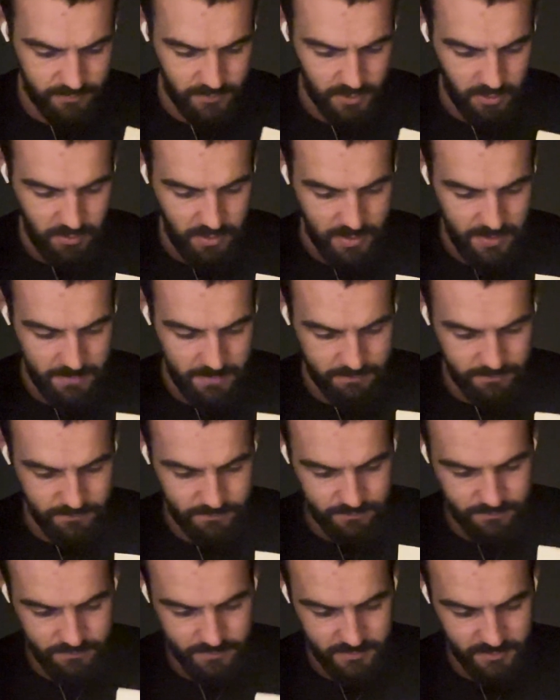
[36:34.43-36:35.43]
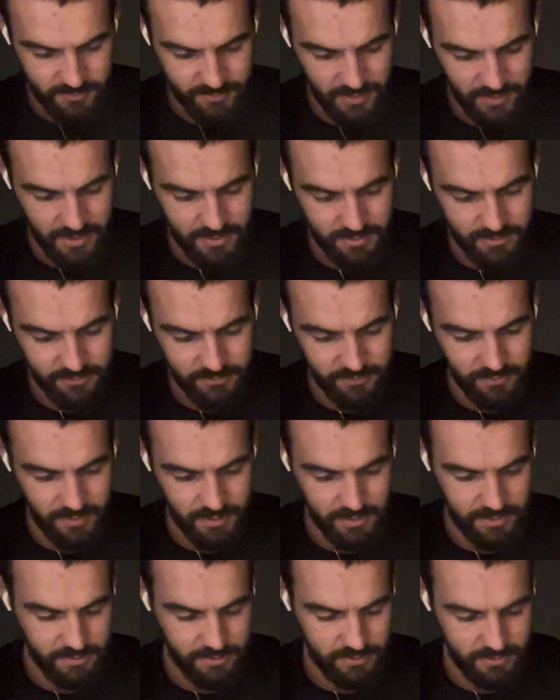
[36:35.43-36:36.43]
All right, let's get this
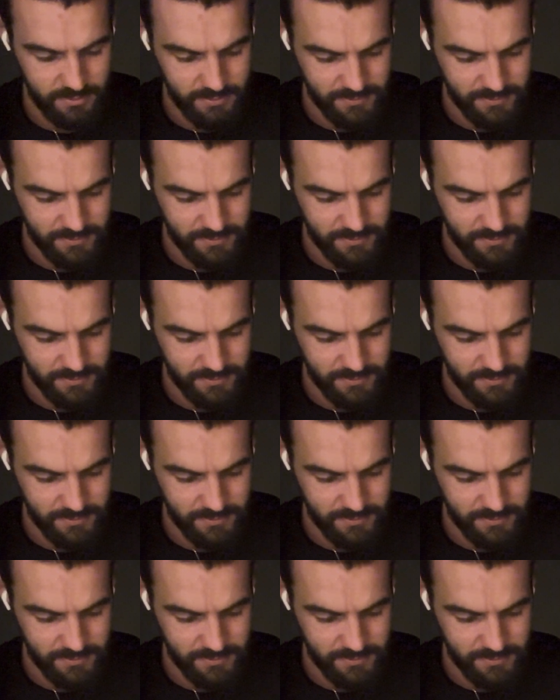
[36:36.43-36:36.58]
fucking